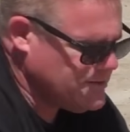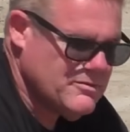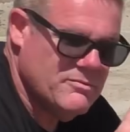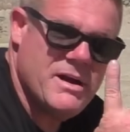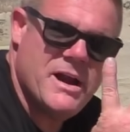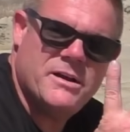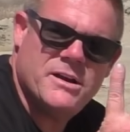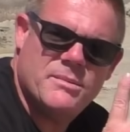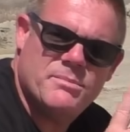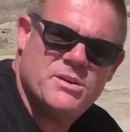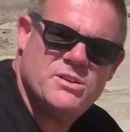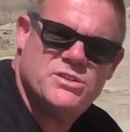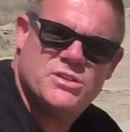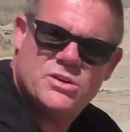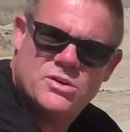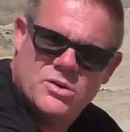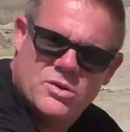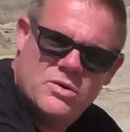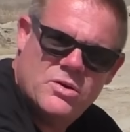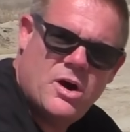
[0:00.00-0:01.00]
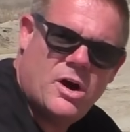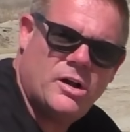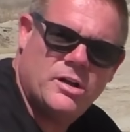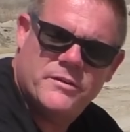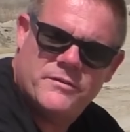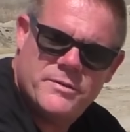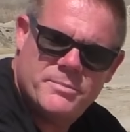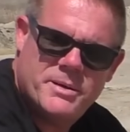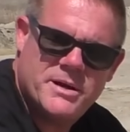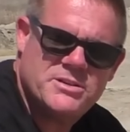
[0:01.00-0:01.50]
round number two,
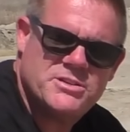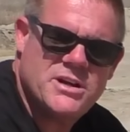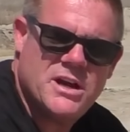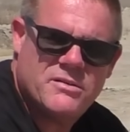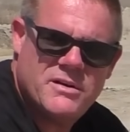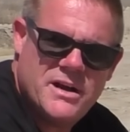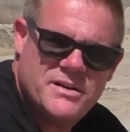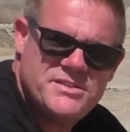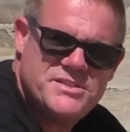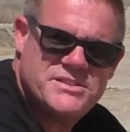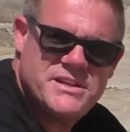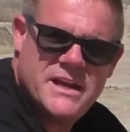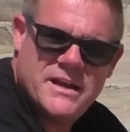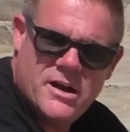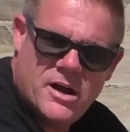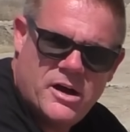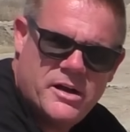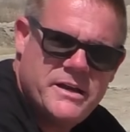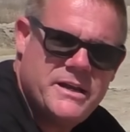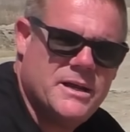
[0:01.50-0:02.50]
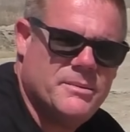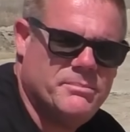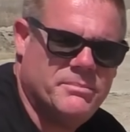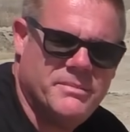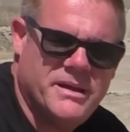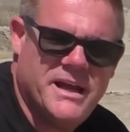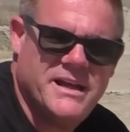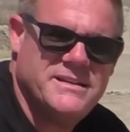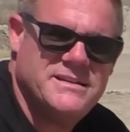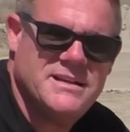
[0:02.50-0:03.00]
all of the buckshot rounds stayed on him
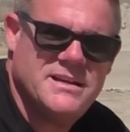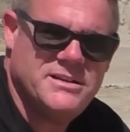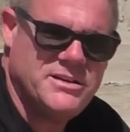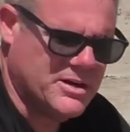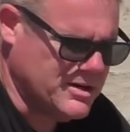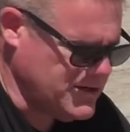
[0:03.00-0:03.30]
at 10